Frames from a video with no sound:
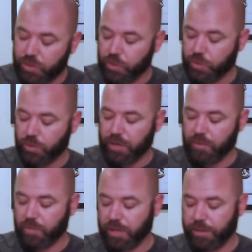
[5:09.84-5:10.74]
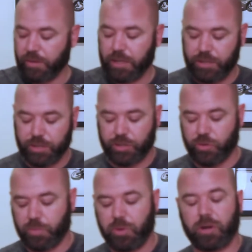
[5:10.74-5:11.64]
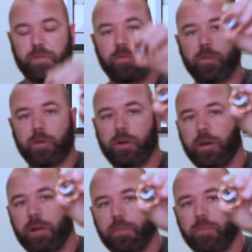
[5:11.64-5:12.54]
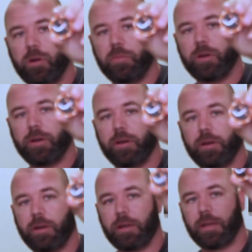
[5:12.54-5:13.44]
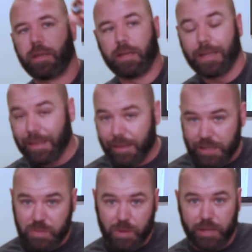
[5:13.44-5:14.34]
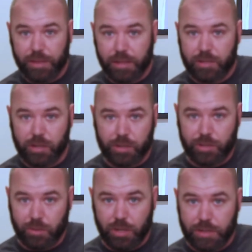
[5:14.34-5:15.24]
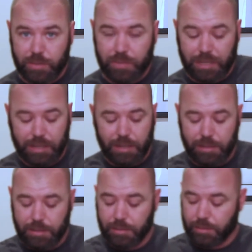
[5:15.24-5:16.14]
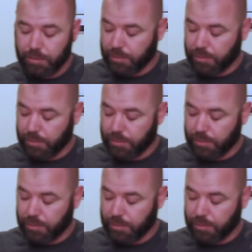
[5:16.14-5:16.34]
usual, every month you get your short par 4 ball marker. This month is also awesome because